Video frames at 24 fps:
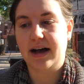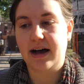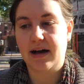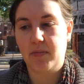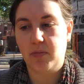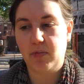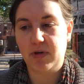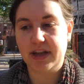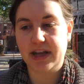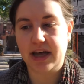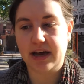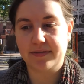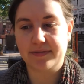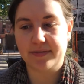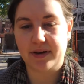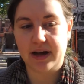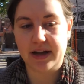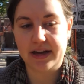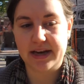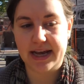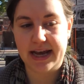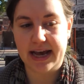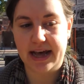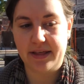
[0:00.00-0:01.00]
um, when they
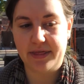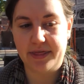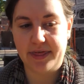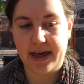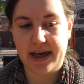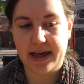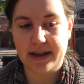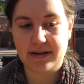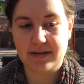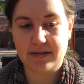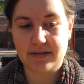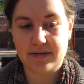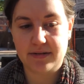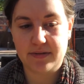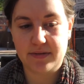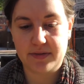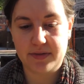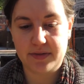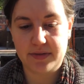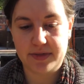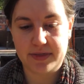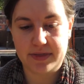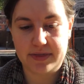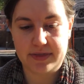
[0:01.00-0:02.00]
find out that
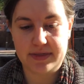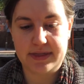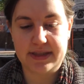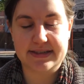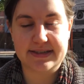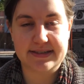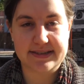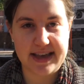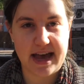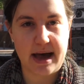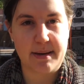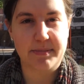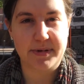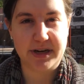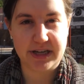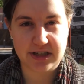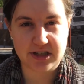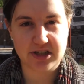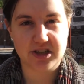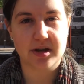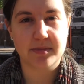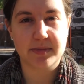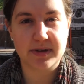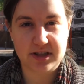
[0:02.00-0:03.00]
this is
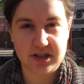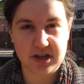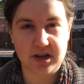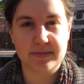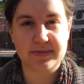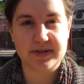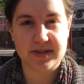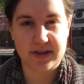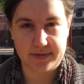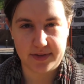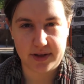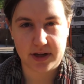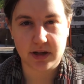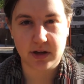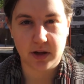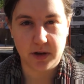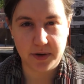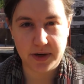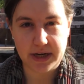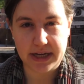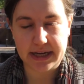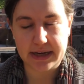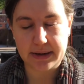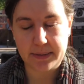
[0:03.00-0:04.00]
happening to them in terms of the
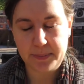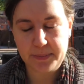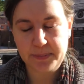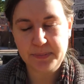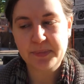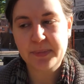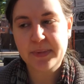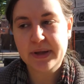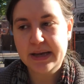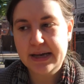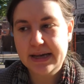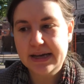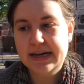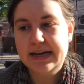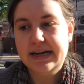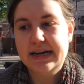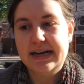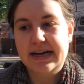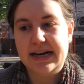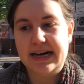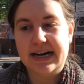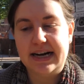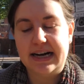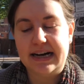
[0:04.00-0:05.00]
cloning.
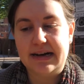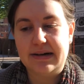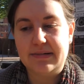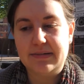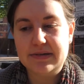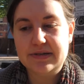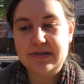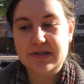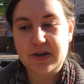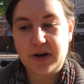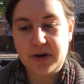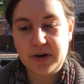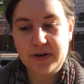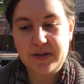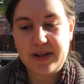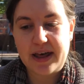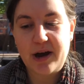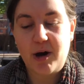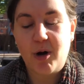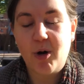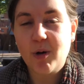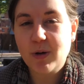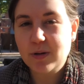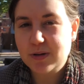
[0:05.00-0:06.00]
Uh, so
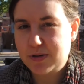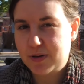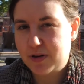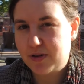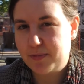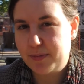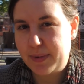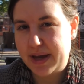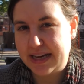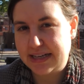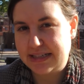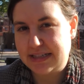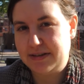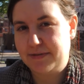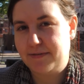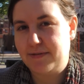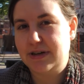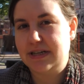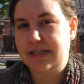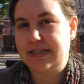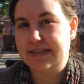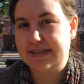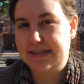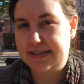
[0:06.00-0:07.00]
they all sort of make
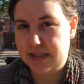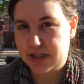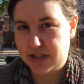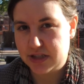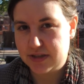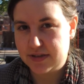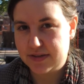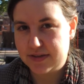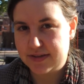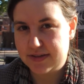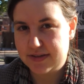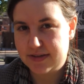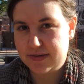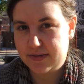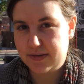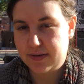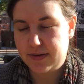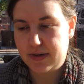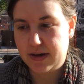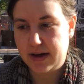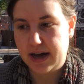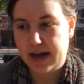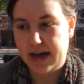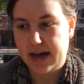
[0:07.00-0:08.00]
different decisions
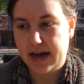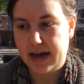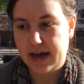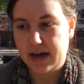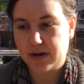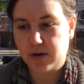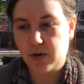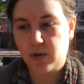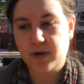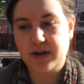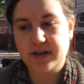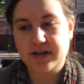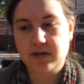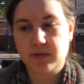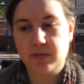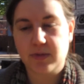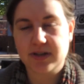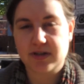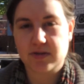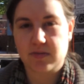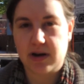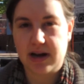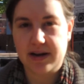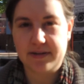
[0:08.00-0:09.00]
uh, according to
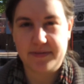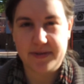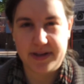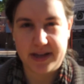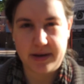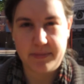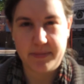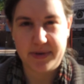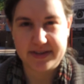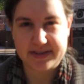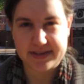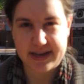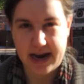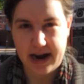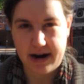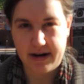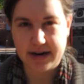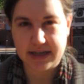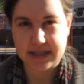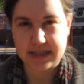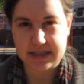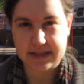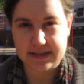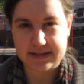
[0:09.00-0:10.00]
what's right for them as
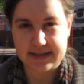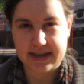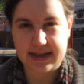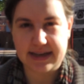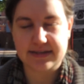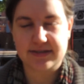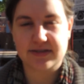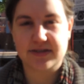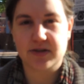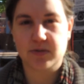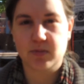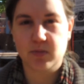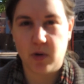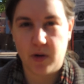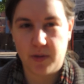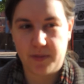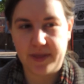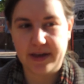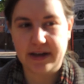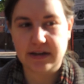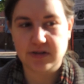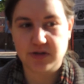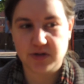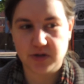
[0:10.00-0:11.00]
characters as to what
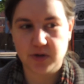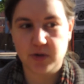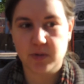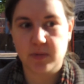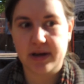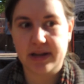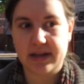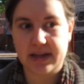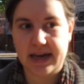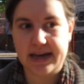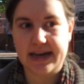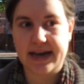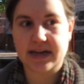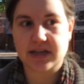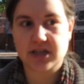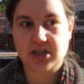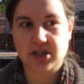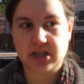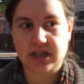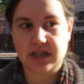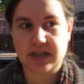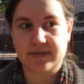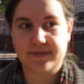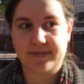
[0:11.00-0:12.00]
they'll do when they
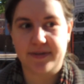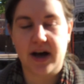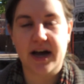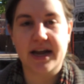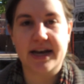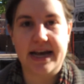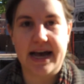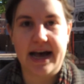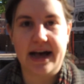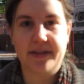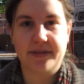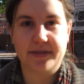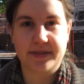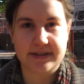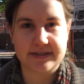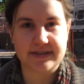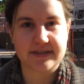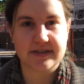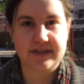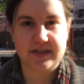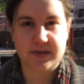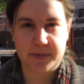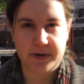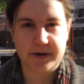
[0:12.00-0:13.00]
actually find out
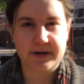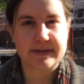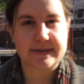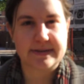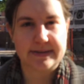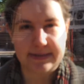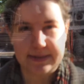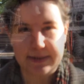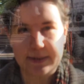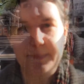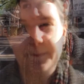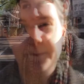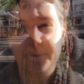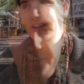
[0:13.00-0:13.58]
this conspiracy.